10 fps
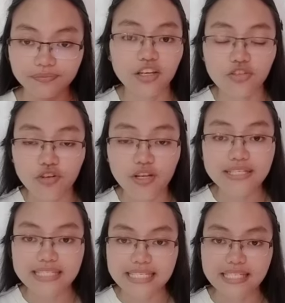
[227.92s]
A natural
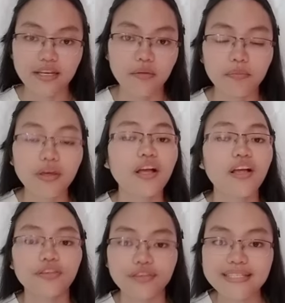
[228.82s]
system.
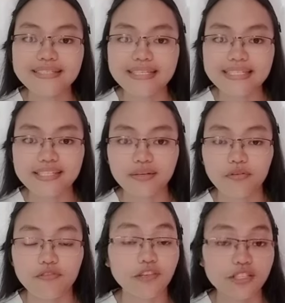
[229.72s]
This system
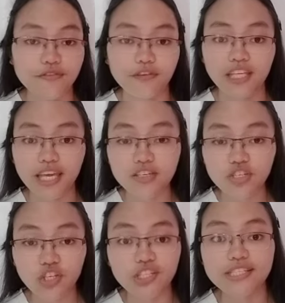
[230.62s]
of
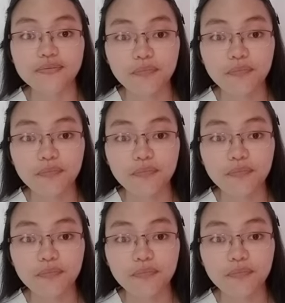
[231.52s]
classification is